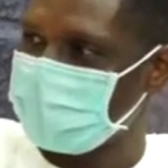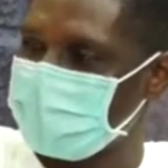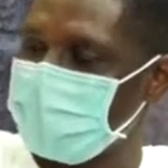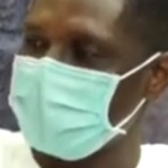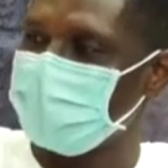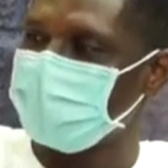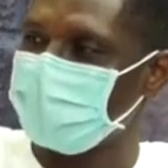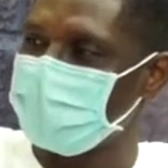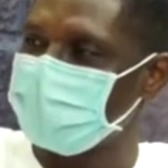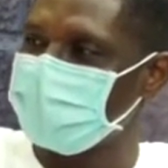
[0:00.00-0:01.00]
and
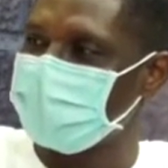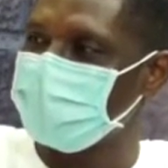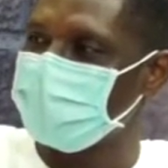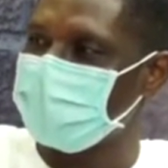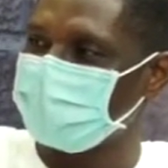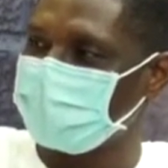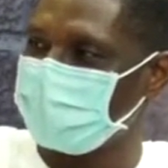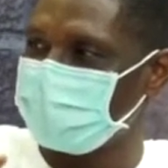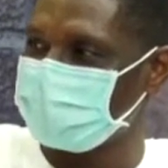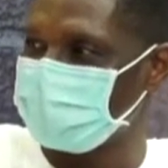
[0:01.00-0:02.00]
eventually you have the
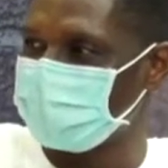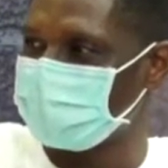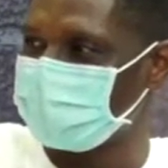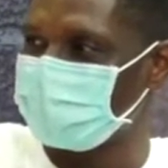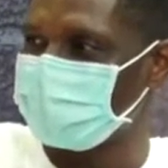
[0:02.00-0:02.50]
firstborn, the